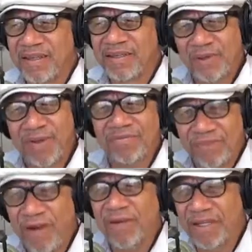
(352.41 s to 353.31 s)
you are
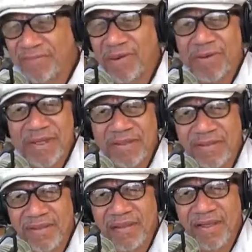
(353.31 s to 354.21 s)
falling for it.
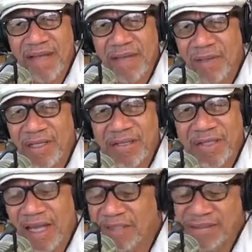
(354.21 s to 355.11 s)
I mean,
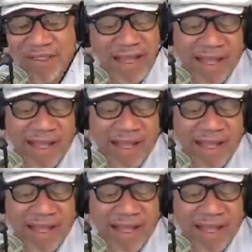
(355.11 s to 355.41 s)
look,